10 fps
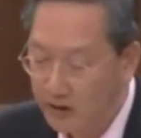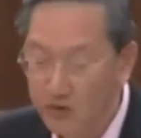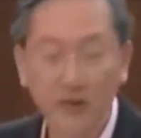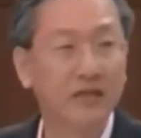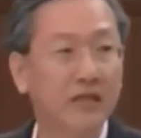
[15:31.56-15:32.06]

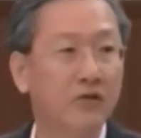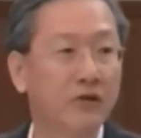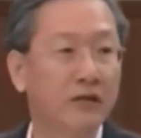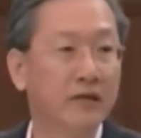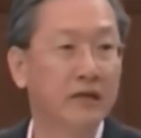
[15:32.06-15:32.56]
Uh, for
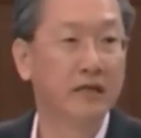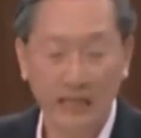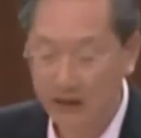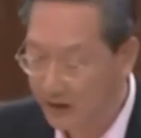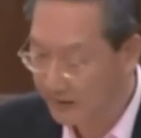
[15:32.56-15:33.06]
example,
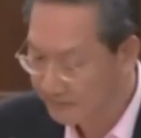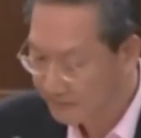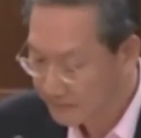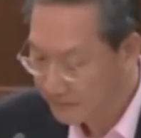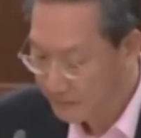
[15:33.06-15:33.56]
Ms. Lin
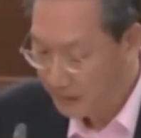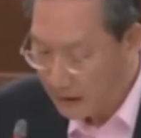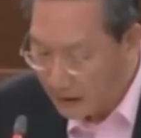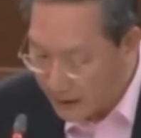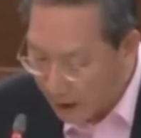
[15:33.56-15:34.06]

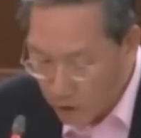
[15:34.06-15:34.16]
Meilian,